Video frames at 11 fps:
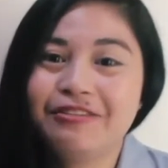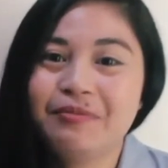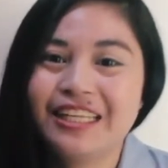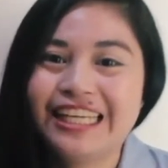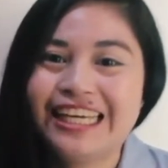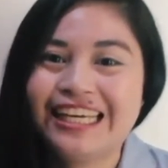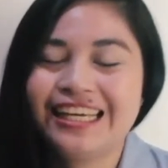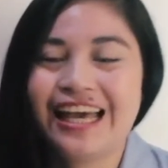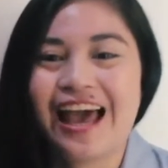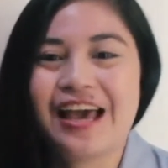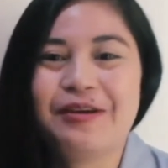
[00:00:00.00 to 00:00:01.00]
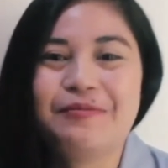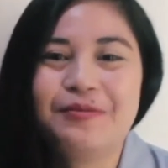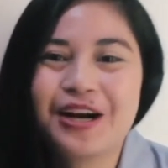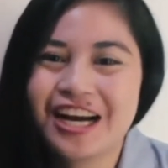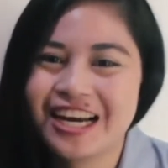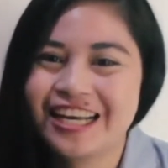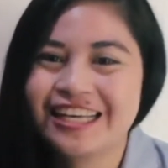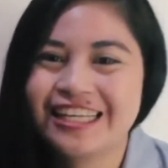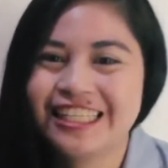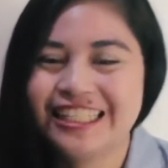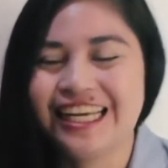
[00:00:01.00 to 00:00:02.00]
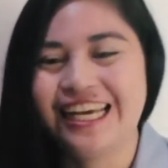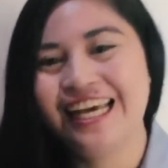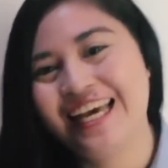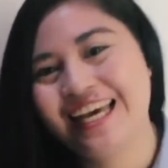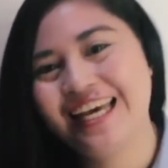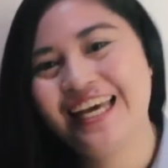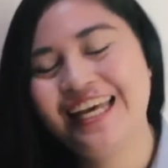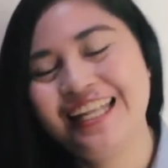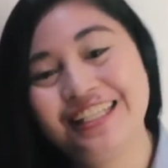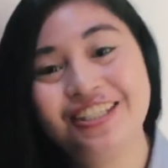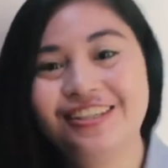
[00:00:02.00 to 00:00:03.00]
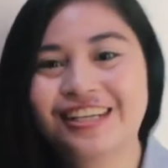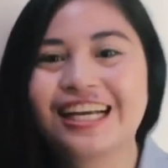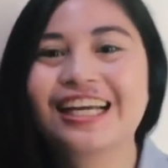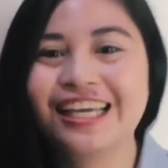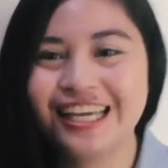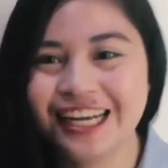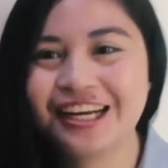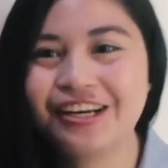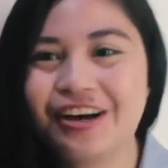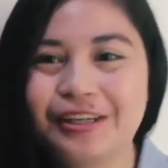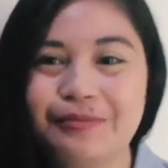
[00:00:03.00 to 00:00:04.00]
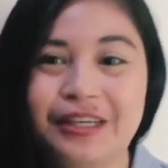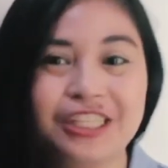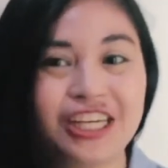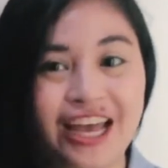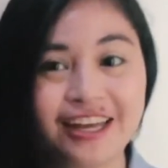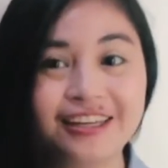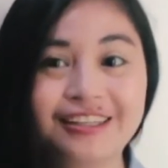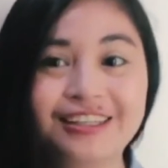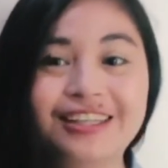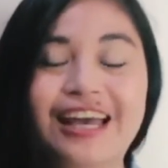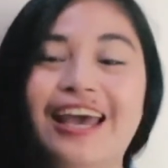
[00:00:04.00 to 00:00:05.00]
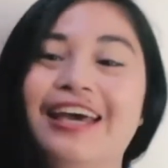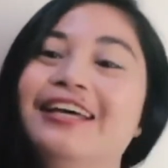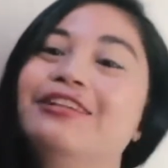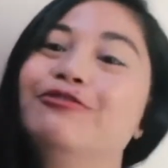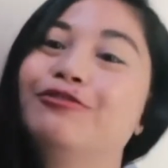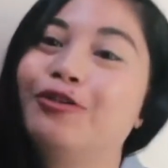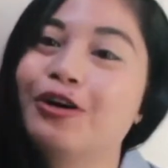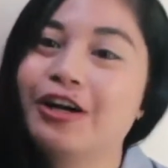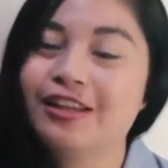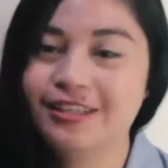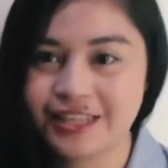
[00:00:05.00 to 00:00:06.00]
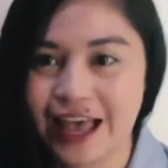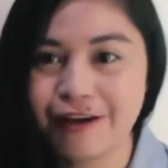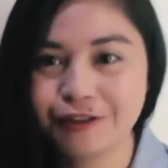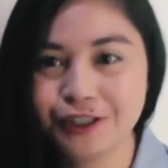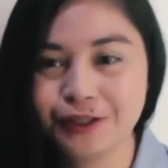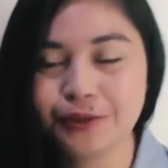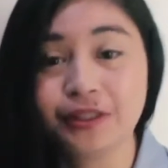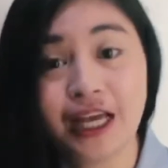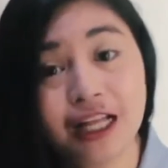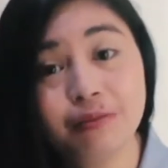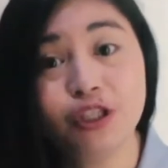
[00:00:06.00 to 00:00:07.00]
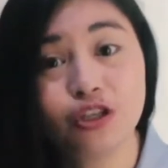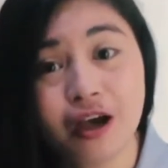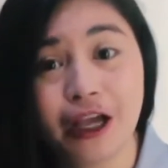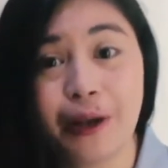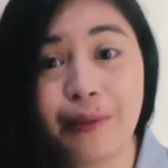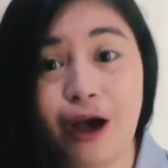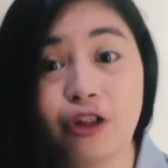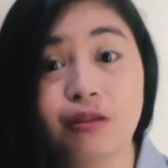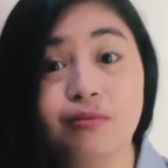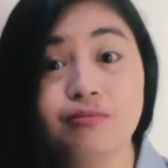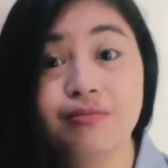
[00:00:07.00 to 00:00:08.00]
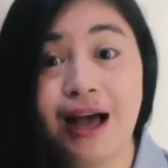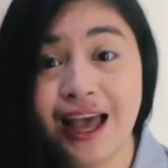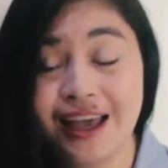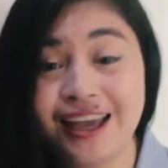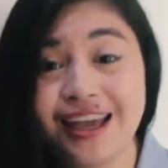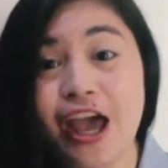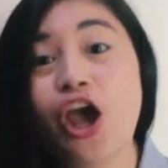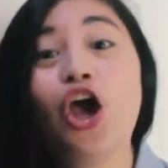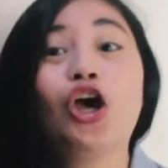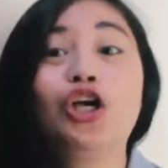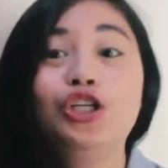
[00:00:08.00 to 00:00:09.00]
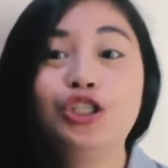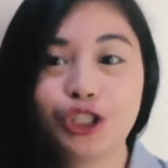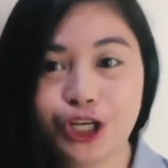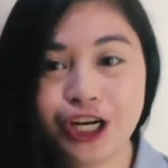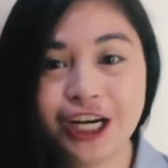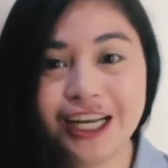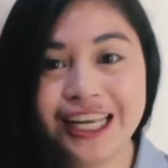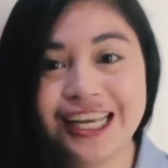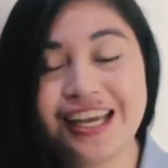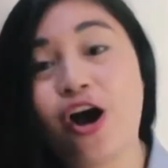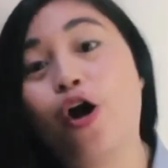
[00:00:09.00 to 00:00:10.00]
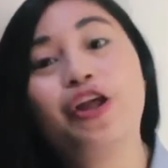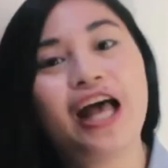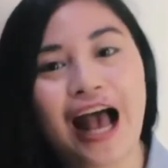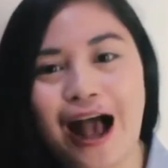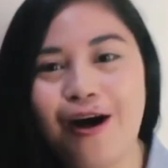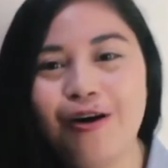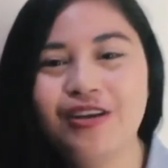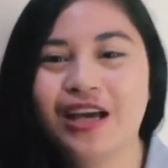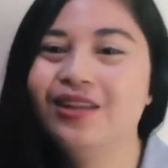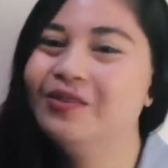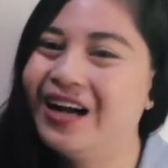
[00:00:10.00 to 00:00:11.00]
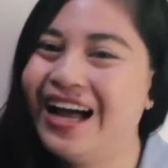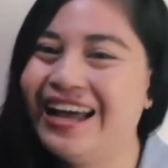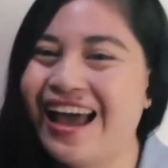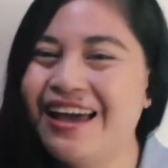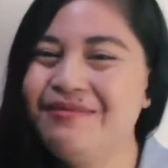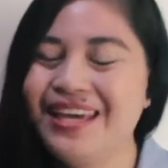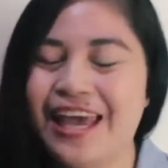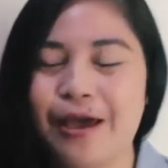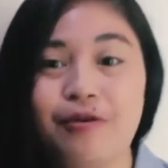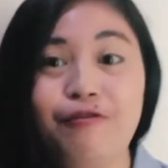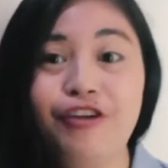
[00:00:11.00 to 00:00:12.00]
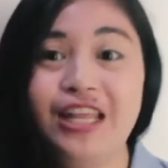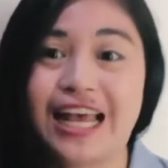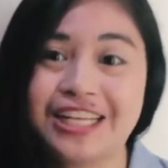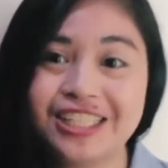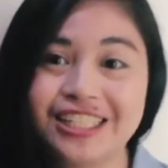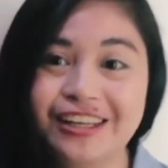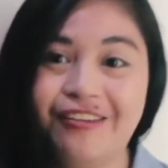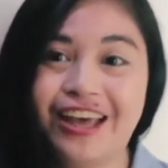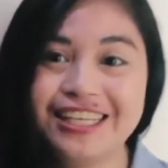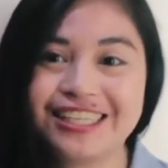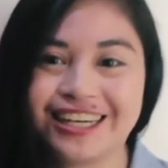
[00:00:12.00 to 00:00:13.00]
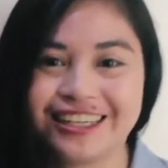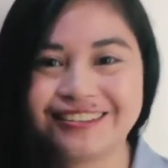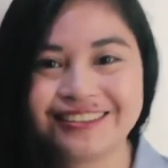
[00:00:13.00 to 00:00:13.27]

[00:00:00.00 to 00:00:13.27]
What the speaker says: everybody, I am Mariane and you are here on my channel, and for this afternoon I'll be talking about my journey on how and why I became a financial advisor.